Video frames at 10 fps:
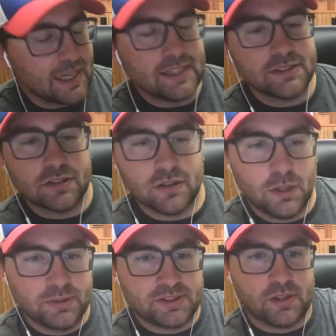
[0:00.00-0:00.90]
guys, a
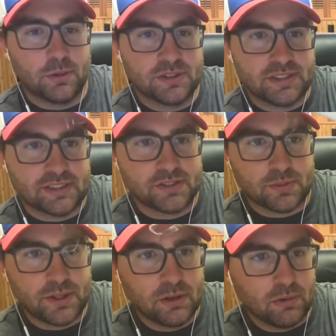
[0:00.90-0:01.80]
little bit slower, six
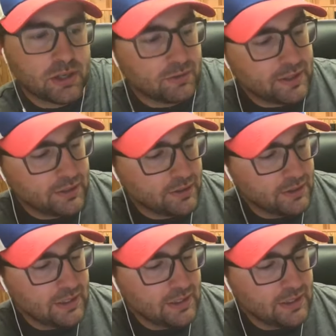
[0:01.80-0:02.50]
three to one reel,